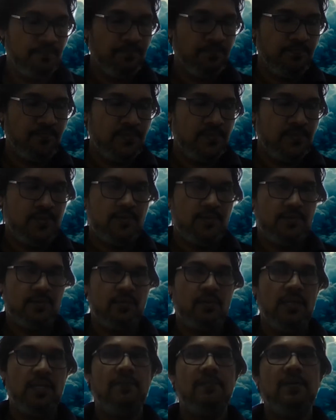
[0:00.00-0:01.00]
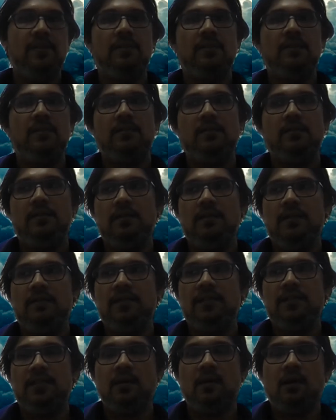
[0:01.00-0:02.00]
Okay. We never
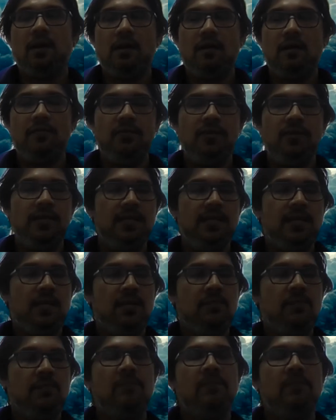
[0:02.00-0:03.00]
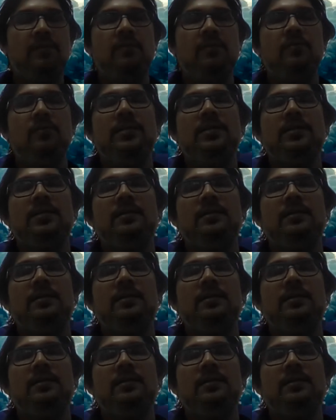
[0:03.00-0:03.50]
never thought of doing that, no, but we'll do it